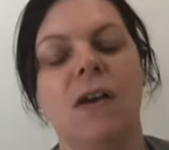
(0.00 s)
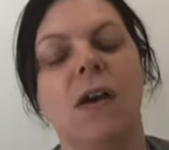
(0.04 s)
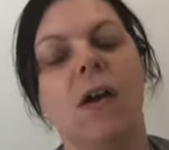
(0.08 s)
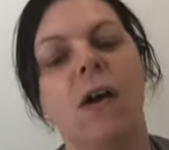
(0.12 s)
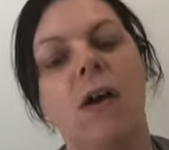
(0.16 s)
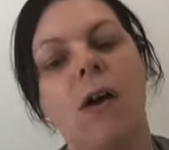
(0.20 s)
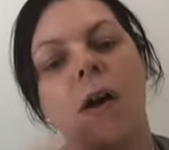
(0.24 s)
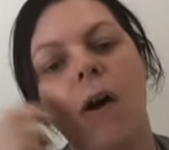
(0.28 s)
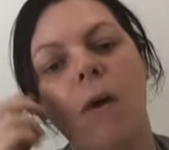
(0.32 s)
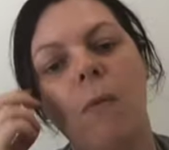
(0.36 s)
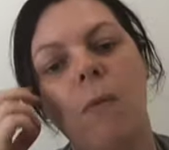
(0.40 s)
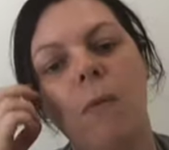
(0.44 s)

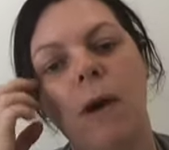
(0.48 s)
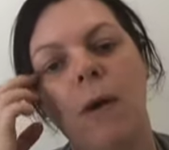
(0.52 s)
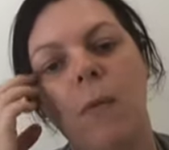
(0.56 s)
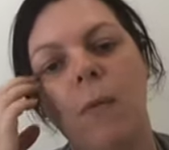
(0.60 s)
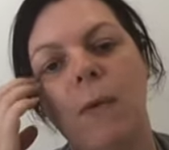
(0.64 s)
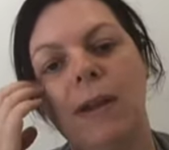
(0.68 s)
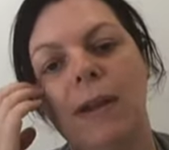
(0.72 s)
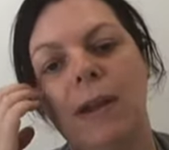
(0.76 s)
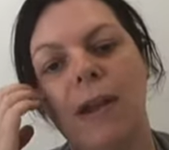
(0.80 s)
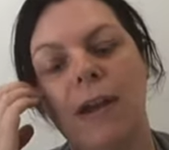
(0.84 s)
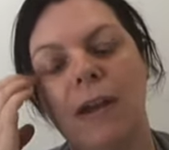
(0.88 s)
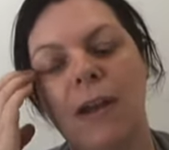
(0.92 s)
"Oh, well,
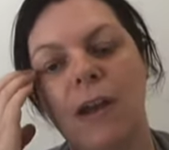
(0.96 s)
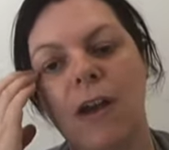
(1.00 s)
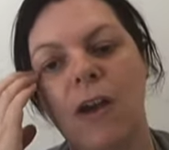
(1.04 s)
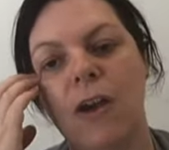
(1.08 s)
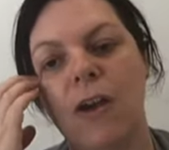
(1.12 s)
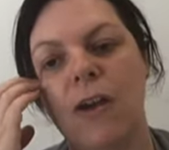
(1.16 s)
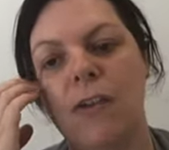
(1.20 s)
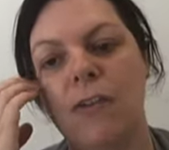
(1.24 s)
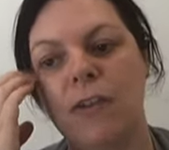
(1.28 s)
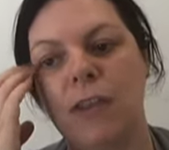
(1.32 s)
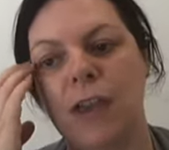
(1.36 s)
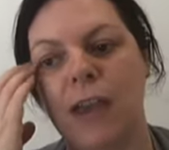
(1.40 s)
when I
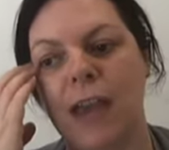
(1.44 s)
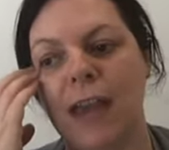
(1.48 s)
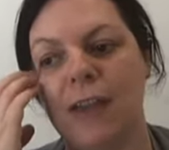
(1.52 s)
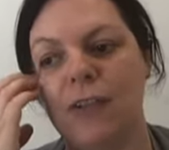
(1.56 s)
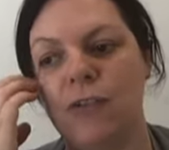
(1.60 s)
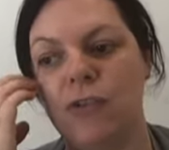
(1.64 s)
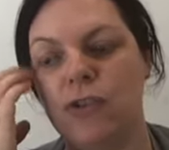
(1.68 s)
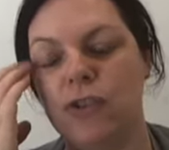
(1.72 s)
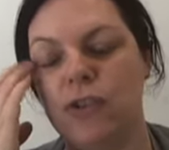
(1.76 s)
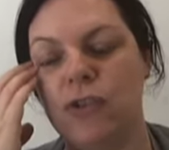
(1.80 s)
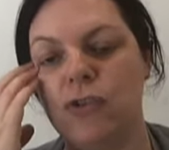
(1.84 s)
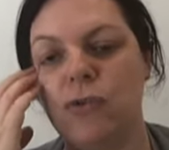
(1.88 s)
heard the
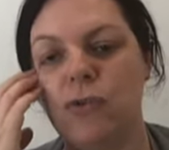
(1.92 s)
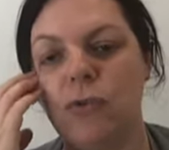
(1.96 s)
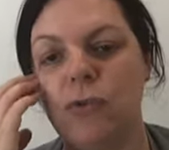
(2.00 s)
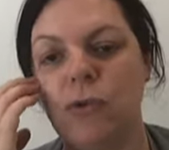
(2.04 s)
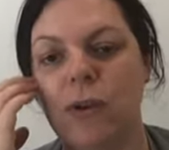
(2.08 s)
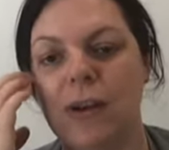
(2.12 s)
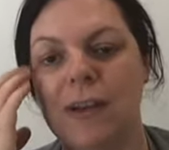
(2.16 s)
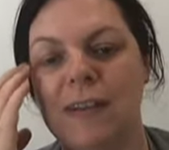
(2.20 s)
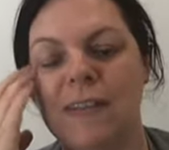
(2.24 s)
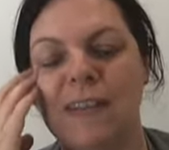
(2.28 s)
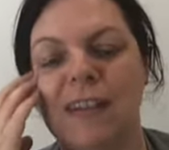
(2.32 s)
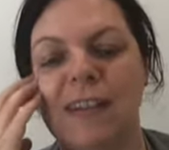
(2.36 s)
engine
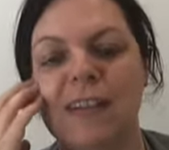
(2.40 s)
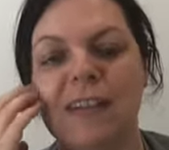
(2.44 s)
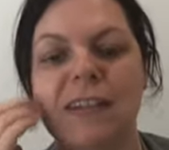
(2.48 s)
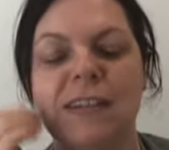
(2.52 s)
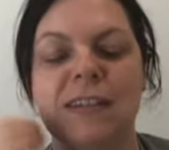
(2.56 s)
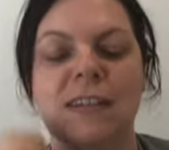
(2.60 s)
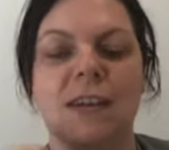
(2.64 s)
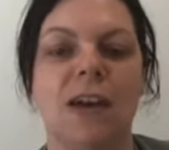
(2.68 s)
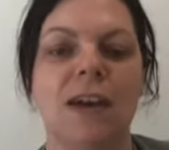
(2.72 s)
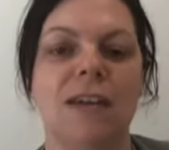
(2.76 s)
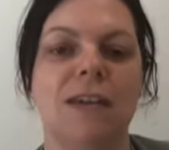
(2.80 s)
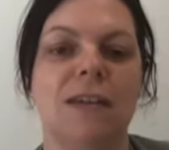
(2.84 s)
noise, I
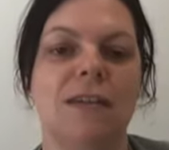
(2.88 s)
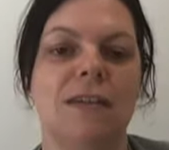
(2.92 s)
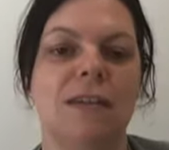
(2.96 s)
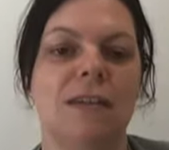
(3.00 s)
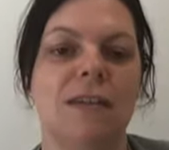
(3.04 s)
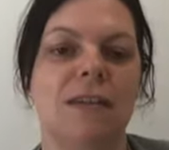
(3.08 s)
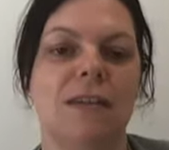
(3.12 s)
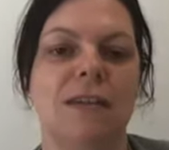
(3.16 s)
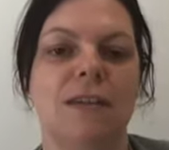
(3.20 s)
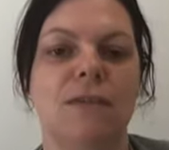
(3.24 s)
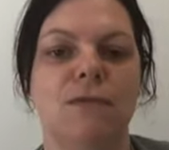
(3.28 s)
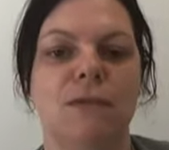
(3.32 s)
decided
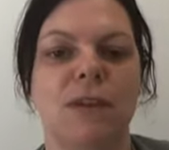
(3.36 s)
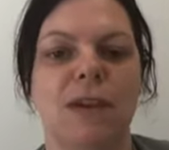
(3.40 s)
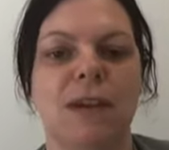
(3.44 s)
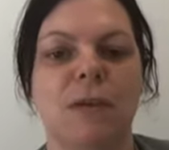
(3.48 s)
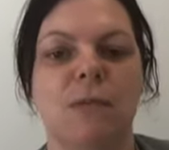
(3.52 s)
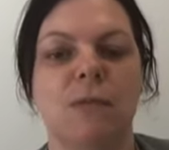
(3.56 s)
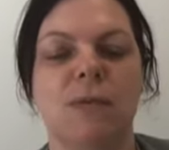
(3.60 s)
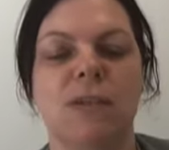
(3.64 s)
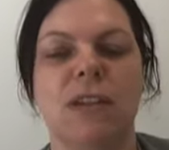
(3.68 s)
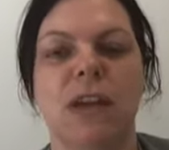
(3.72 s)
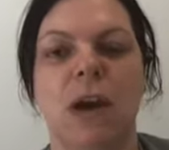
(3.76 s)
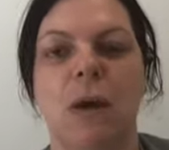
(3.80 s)
that the
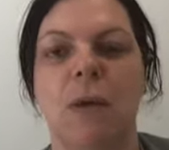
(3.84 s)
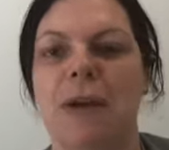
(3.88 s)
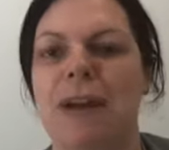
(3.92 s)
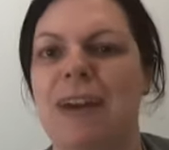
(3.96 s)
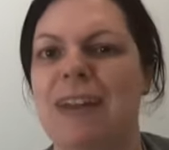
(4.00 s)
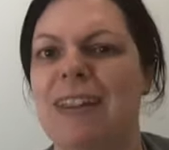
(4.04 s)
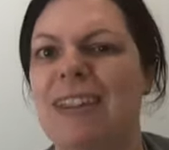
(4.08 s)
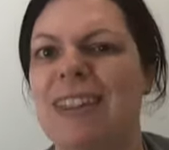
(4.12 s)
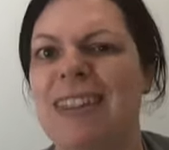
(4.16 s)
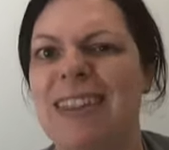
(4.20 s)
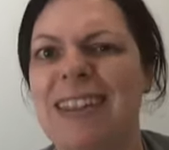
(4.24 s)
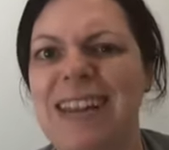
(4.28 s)
defendant was going
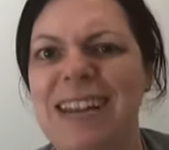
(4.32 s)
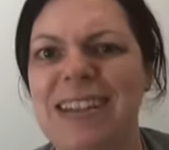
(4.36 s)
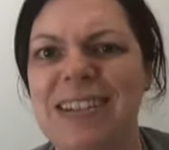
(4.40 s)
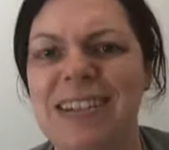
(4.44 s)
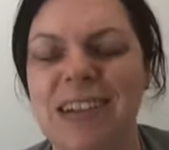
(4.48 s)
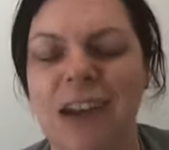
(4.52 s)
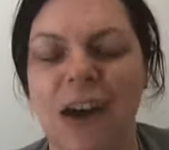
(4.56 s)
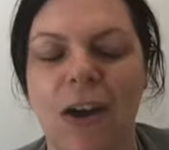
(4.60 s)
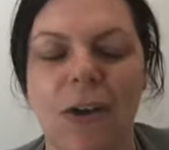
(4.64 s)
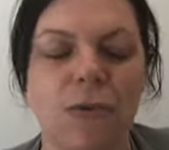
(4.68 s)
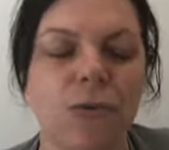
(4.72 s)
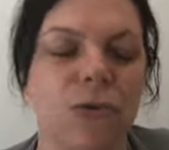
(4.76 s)
at least
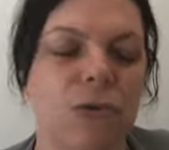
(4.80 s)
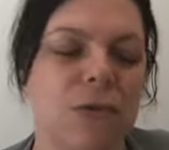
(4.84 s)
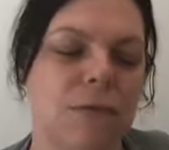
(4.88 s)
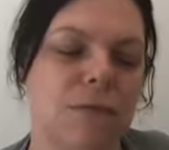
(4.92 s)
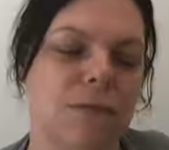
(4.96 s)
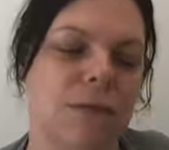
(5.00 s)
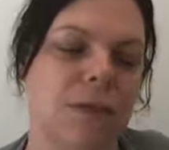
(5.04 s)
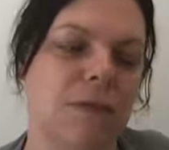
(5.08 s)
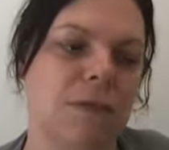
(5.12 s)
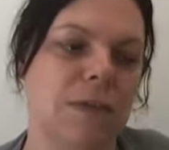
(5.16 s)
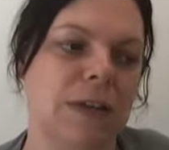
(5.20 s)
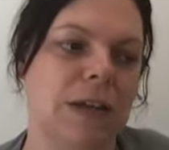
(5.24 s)

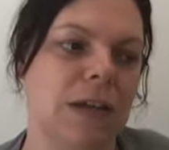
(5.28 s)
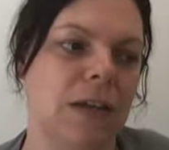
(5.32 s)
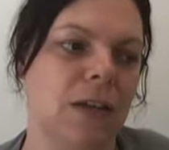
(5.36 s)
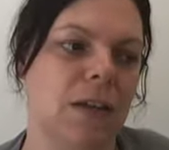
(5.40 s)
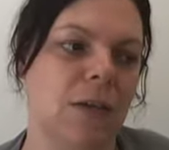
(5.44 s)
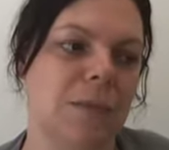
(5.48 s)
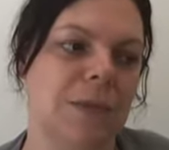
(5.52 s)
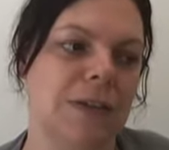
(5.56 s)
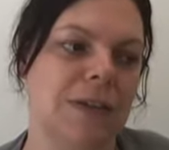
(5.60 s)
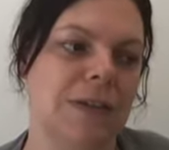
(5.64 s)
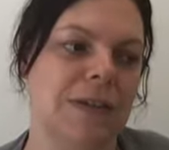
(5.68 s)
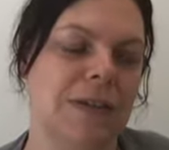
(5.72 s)
150
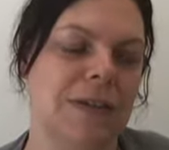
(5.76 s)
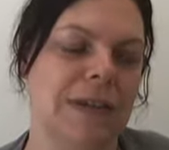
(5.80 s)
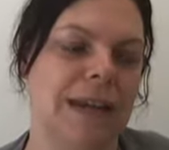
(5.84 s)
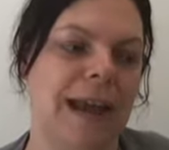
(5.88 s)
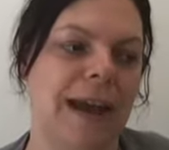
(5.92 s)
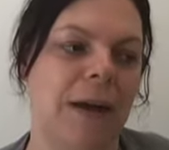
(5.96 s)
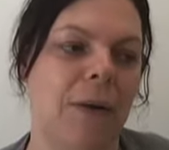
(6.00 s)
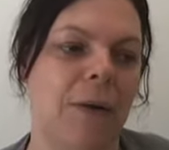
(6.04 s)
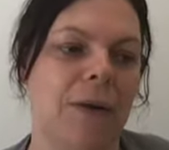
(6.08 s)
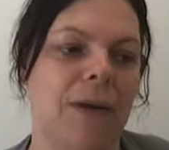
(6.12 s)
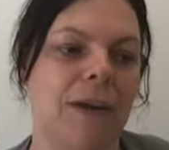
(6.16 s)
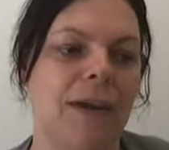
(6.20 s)
kilometers an
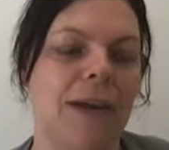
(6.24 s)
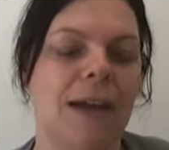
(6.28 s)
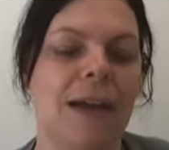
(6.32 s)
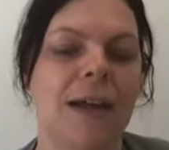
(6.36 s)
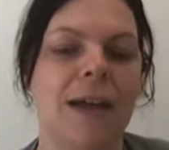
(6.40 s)
hour.